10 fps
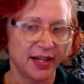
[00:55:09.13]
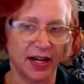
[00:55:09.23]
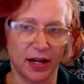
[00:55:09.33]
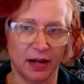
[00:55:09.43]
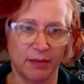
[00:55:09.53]

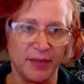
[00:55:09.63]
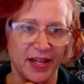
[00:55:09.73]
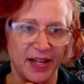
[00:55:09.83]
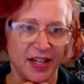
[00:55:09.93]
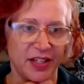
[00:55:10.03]
Um,
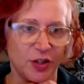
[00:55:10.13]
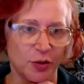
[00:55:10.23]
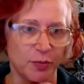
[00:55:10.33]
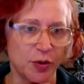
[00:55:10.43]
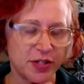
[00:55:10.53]
you know,
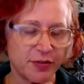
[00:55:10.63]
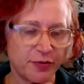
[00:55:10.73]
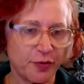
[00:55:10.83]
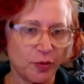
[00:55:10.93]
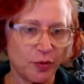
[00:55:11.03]
most of
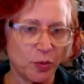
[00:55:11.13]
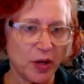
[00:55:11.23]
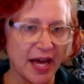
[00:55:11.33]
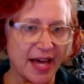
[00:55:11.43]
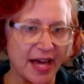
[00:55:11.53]

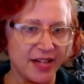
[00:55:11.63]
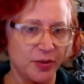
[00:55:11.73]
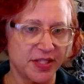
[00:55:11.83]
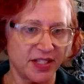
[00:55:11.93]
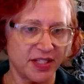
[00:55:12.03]
what I do
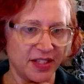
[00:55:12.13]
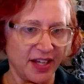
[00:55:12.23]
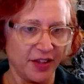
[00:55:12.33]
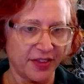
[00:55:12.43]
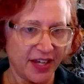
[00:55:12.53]
is in the
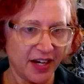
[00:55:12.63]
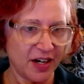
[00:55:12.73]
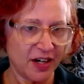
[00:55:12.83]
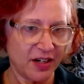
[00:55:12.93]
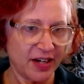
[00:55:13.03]

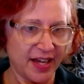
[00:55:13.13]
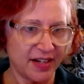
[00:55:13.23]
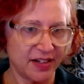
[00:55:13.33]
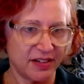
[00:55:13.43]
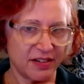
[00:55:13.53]
healthcare and